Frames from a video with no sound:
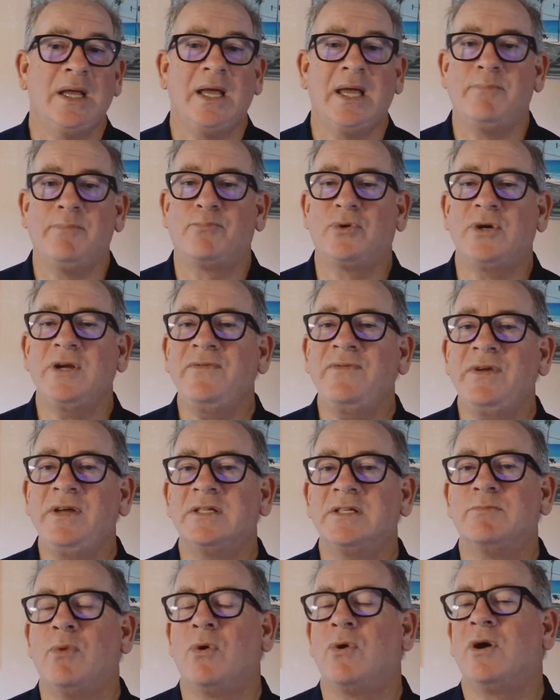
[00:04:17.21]
A briefing
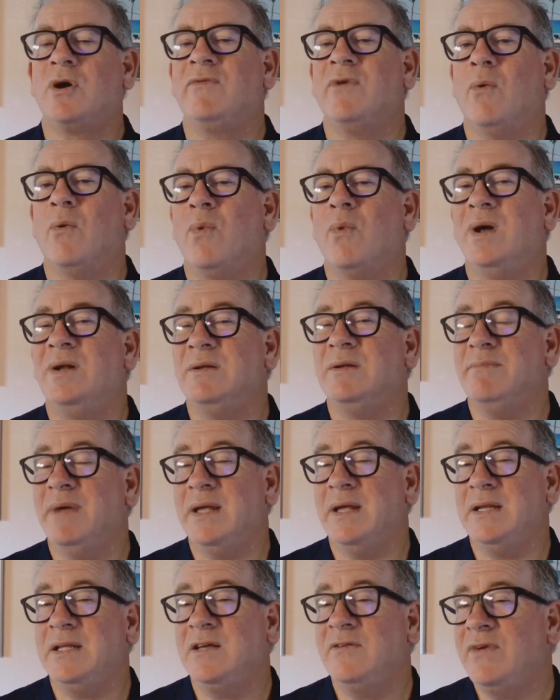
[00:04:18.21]
is more of a
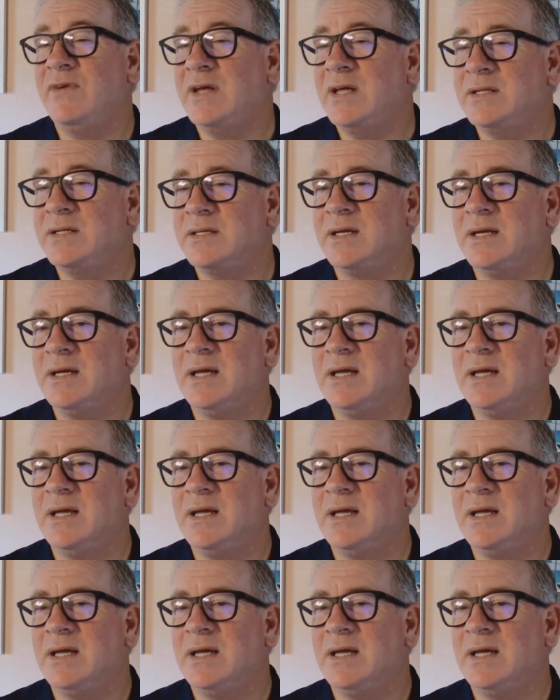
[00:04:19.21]
one-to-many event.